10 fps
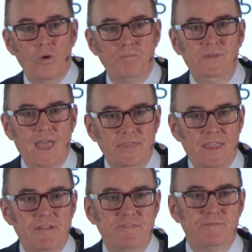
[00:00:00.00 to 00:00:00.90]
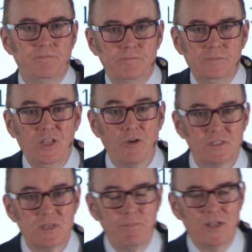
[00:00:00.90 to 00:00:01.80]
or go
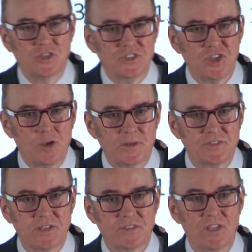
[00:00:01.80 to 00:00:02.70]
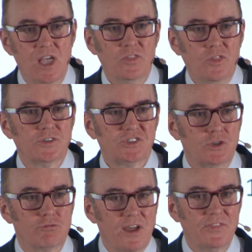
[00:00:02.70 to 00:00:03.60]
into budget surpluses, not
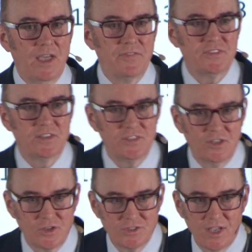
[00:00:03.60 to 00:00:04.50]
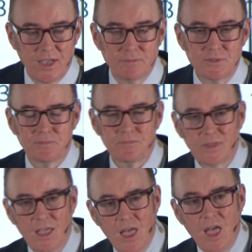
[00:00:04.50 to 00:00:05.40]
still run deficits in good times.
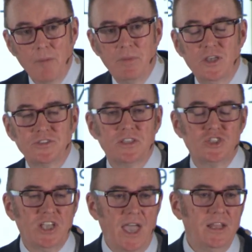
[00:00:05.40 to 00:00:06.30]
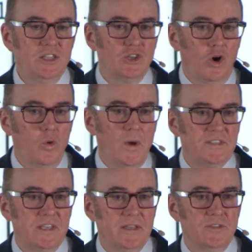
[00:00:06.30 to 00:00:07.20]
Because the challenge
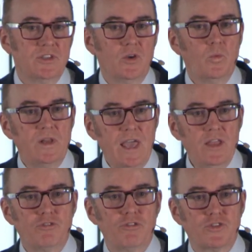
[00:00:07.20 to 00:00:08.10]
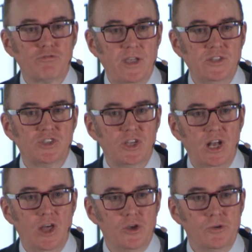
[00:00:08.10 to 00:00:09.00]
always is, when interest rates are
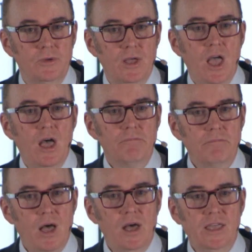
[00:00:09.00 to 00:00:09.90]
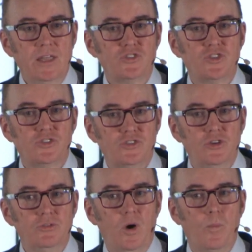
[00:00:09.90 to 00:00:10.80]
low, markets
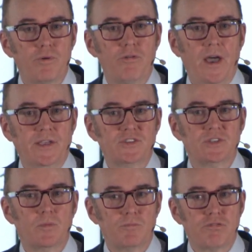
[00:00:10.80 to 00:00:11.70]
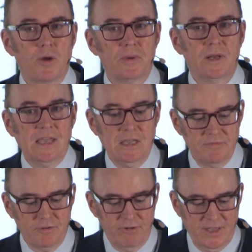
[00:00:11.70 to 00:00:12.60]
do not price properly
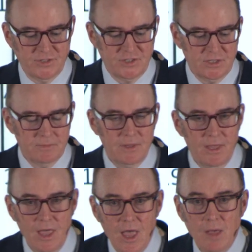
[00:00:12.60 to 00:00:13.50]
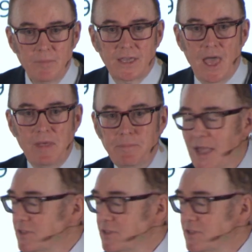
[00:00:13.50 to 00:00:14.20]
for risk. But coming